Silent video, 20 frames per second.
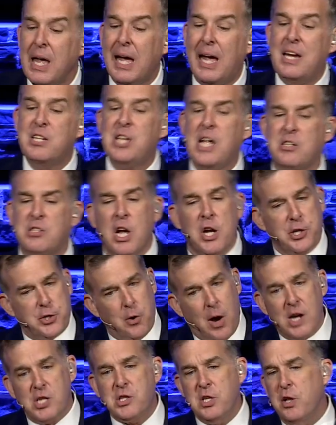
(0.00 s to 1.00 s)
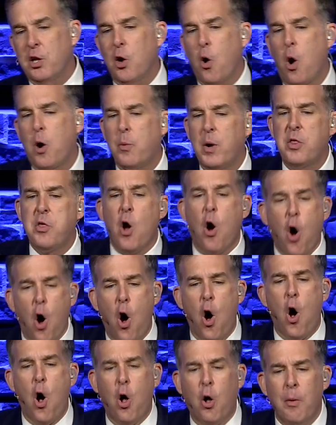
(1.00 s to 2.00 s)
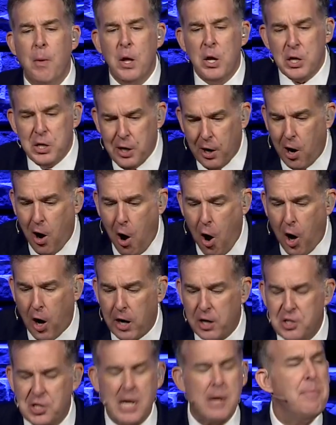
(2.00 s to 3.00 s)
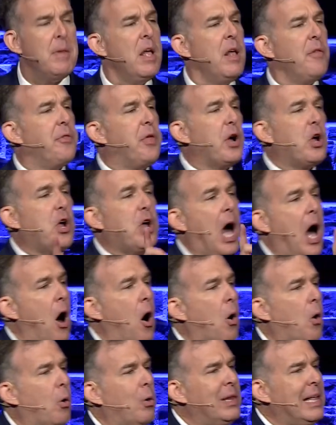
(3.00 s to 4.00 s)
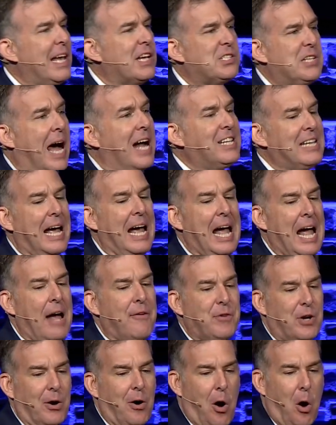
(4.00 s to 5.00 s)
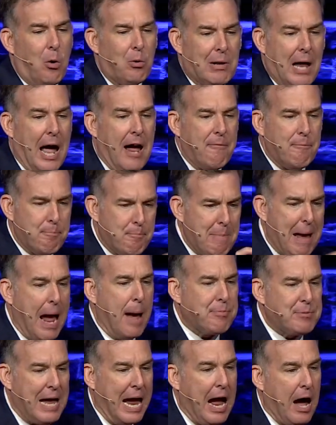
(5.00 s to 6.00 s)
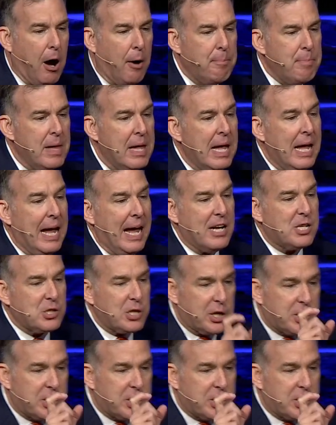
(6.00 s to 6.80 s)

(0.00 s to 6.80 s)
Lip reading: He says, trust in the Lord with all your heart. See, the goal is not to have your whole life mapped out. It's to